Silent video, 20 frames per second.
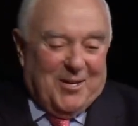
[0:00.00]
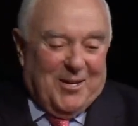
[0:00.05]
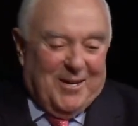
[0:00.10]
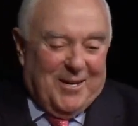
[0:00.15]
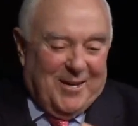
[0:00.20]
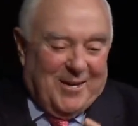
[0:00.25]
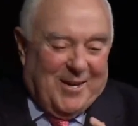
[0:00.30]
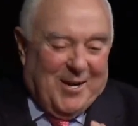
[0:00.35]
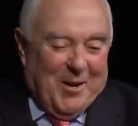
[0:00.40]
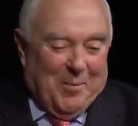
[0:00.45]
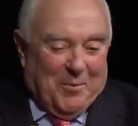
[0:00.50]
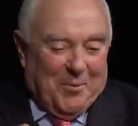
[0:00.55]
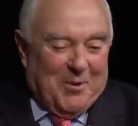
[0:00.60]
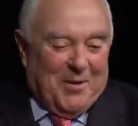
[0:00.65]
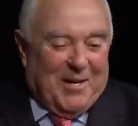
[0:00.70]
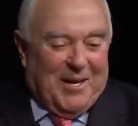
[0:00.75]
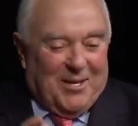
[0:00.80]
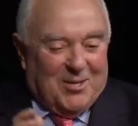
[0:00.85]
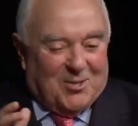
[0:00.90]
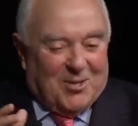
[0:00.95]
And a couple of
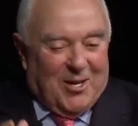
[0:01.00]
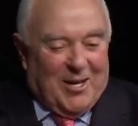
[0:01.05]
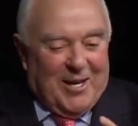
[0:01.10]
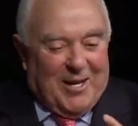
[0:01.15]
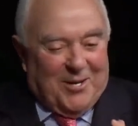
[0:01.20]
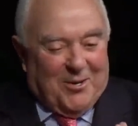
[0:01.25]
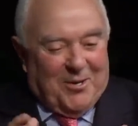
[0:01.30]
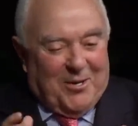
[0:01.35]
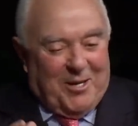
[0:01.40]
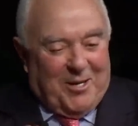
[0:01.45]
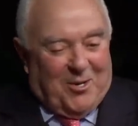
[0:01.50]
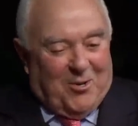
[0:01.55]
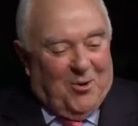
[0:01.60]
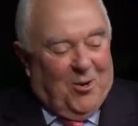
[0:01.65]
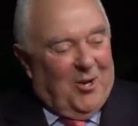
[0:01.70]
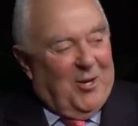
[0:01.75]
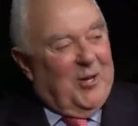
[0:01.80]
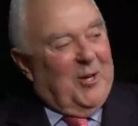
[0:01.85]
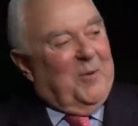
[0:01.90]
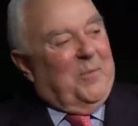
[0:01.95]
days later, he
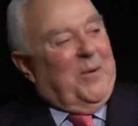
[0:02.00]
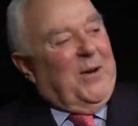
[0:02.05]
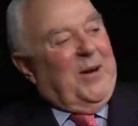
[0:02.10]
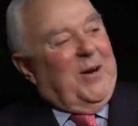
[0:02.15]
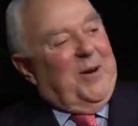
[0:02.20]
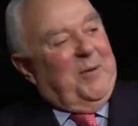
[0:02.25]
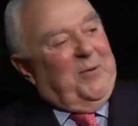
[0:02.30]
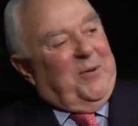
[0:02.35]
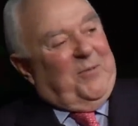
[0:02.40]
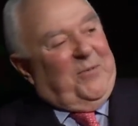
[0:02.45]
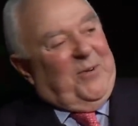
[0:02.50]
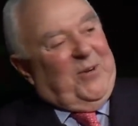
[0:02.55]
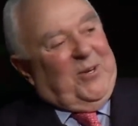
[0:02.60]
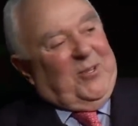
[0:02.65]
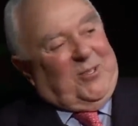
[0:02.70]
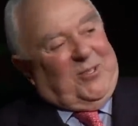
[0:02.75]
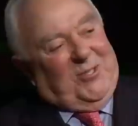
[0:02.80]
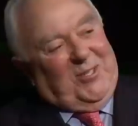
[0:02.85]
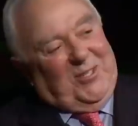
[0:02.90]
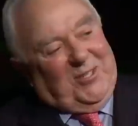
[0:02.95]
called up Harry
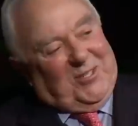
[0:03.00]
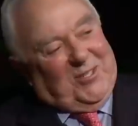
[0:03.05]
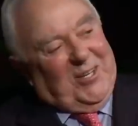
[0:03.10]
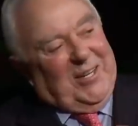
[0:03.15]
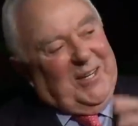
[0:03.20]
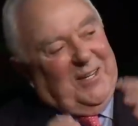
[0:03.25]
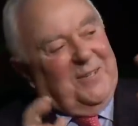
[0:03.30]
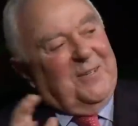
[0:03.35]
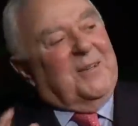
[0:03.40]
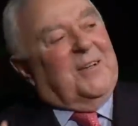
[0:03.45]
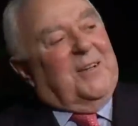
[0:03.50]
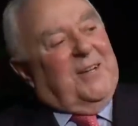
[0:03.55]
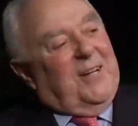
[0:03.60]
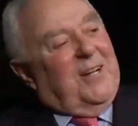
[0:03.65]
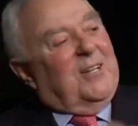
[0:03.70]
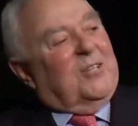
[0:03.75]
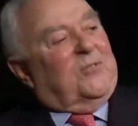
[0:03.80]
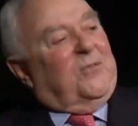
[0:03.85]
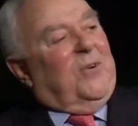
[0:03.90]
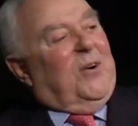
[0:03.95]
McPherson and said,
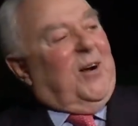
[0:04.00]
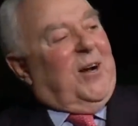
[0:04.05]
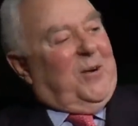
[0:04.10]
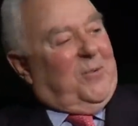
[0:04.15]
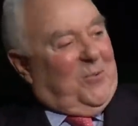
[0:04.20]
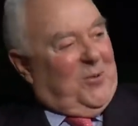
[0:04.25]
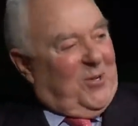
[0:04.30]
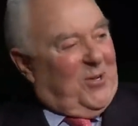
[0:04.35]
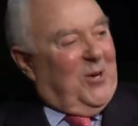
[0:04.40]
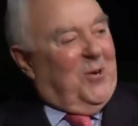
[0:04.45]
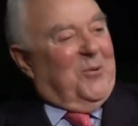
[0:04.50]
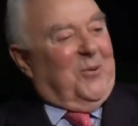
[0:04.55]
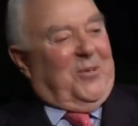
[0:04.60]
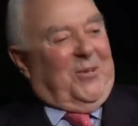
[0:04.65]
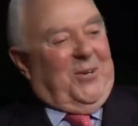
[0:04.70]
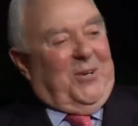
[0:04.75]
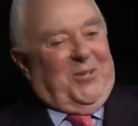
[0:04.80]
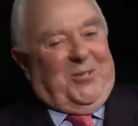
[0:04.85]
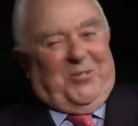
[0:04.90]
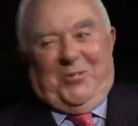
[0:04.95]
it's fine. We'll go with
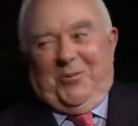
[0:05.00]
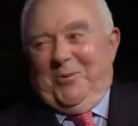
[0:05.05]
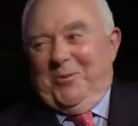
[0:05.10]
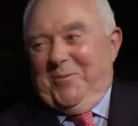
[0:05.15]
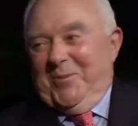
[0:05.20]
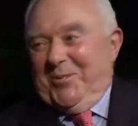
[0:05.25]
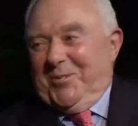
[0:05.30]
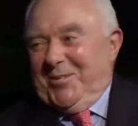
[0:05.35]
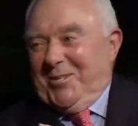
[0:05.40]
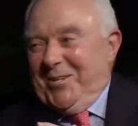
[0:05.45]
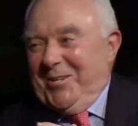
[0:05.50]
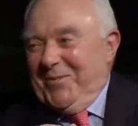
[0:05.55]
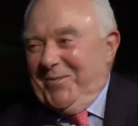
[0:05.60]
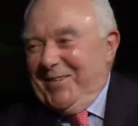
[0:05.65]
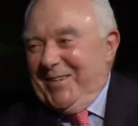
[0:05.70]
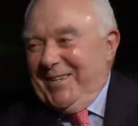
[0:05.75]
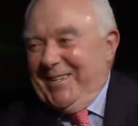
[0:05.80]
the Horseshit Museum.